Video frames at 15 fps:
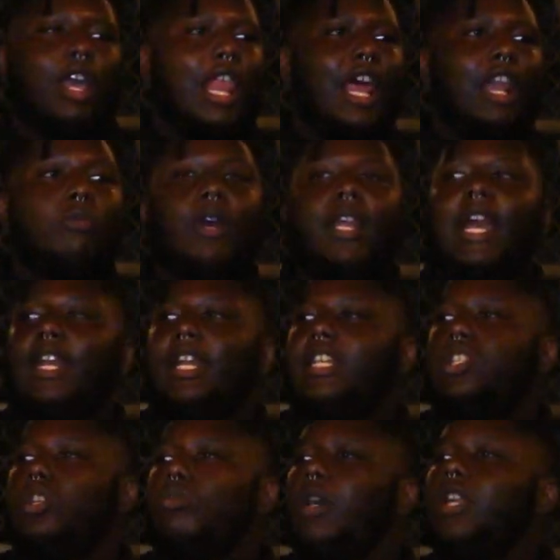collided with
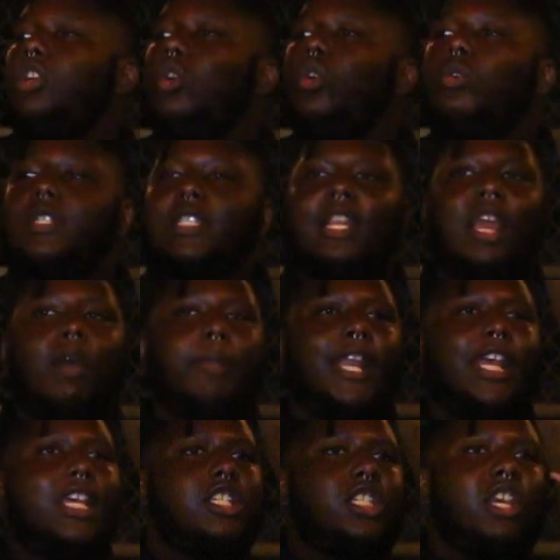92, a new
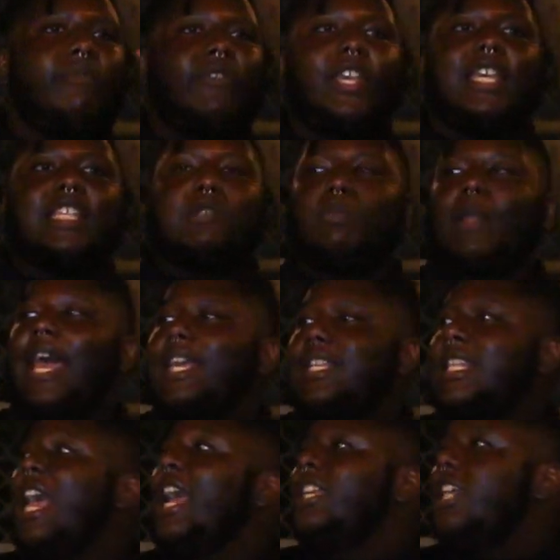celebrity in chief against blacks,